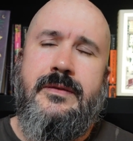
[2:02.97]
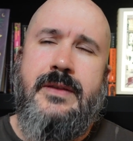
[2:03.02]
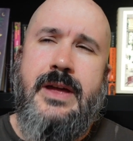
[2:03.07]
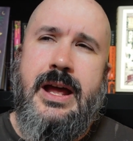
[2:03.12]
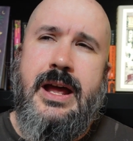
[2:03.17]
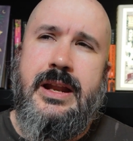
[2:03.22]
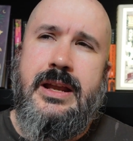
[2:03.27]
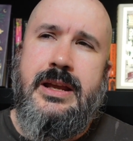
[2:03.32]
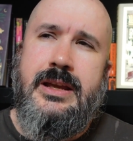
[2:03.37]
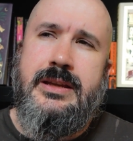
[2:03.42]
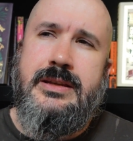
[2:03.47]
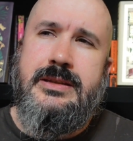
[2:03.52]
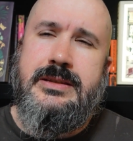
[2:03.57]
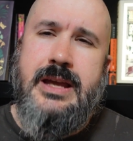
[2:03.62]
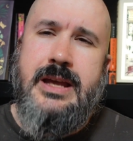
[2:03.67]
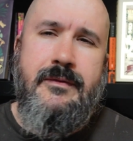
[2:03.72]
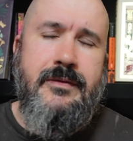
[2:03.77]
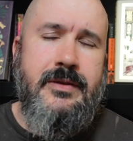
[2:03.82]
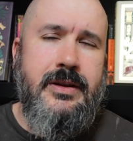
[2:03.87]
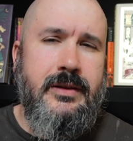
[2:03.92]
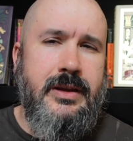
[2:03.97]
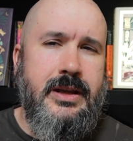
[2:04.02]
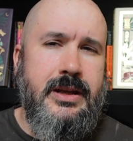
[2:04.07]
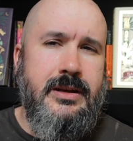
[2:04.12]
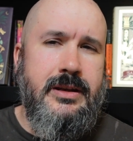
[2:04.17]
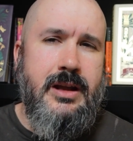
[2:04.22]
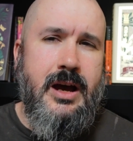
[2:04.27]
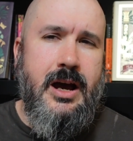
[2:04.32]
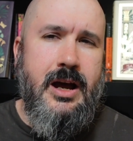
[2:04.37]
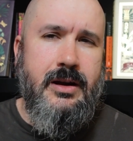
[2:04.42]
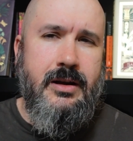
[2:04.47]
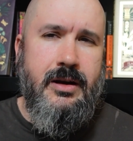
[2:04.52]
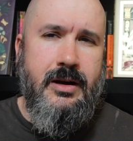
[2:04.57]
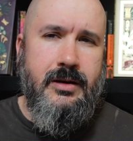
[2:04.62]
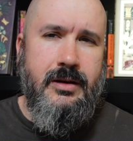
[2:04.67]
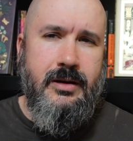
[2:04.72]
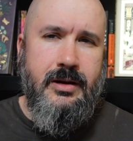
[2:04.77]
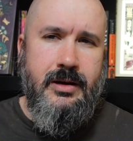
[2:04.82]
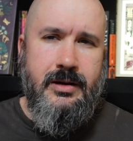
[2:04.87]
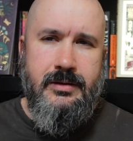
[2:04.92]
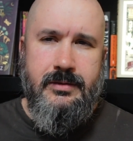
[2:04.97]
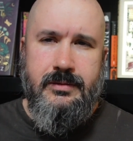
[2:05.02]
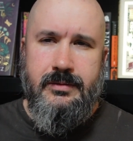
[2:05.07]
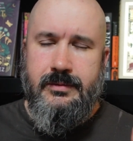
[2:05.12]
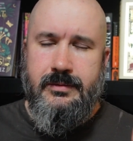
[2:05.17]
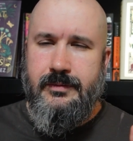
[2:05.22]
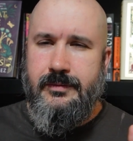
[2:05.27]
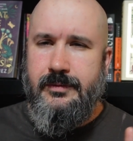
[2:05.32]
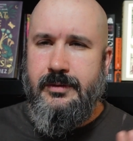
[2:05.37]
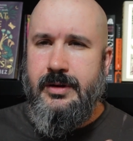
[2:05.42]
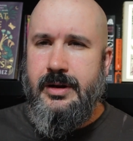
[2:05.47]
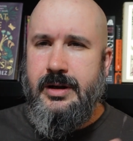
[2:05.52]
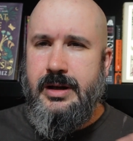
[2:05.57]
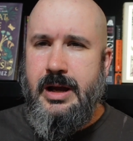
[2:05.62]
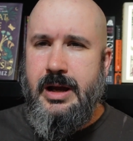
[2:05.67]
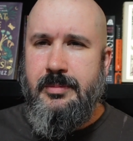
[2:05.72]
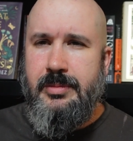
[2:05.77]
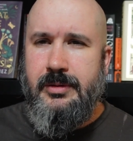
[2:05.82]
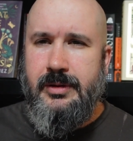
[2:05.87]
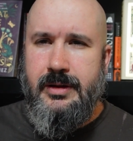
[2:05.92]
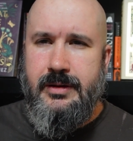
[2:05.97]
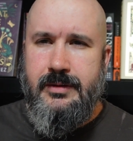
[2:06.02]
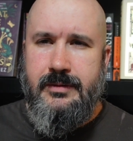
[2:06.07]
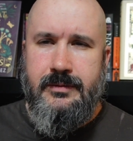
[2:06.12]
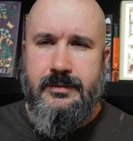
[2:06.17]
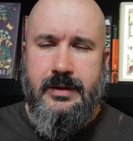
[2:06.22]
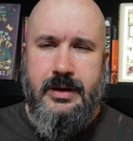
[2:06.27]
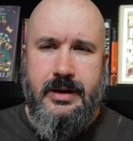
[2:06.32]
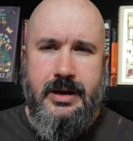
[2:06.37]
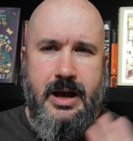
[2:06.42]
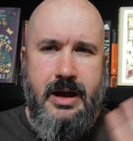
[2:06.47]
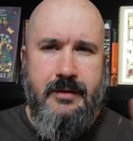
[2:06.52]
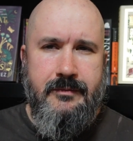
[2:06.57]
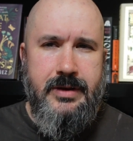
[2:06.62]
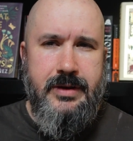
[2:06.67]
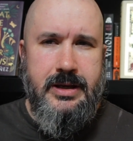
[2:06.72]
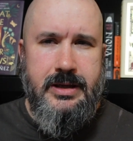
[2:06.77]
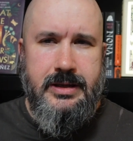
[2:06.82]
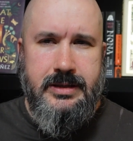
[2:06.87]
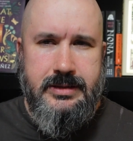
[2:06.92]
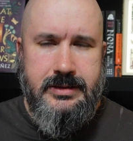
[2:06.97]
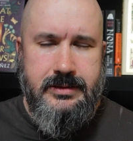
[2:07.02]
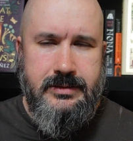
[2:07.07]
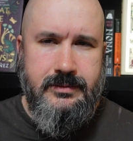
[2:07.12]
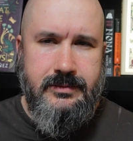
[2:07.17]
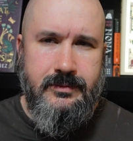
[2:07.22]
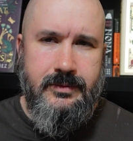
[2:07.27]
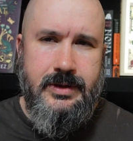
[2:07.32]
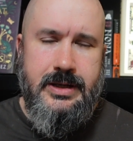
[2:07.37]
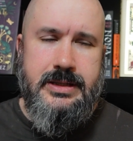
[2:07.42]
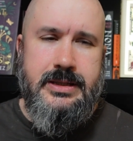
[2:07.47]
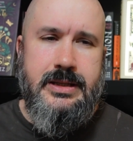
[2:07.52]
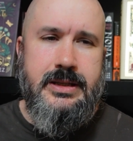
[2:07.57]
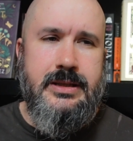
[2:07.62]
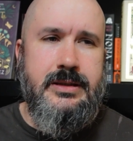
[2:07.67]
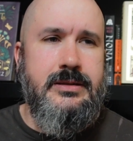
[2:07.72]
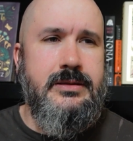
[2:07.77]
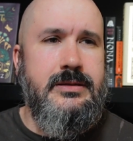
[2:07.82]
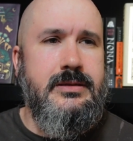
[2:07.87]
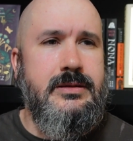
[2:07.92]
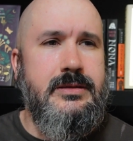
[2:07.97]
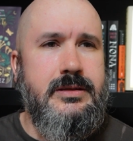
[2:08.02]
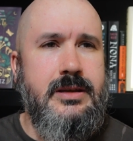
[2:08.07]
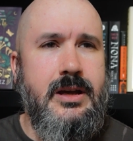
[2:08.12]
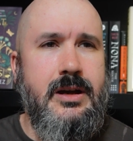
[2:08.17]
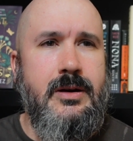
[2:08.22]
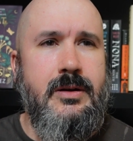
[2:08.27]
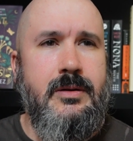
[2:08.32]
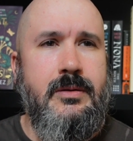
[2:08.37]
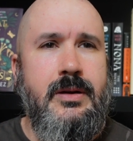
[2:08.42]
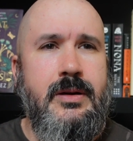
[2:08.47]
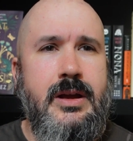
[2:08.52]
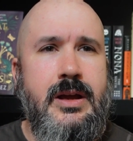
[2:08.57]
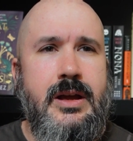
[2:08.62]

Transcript: that is definitely not our own for a couple of obvious reasons. So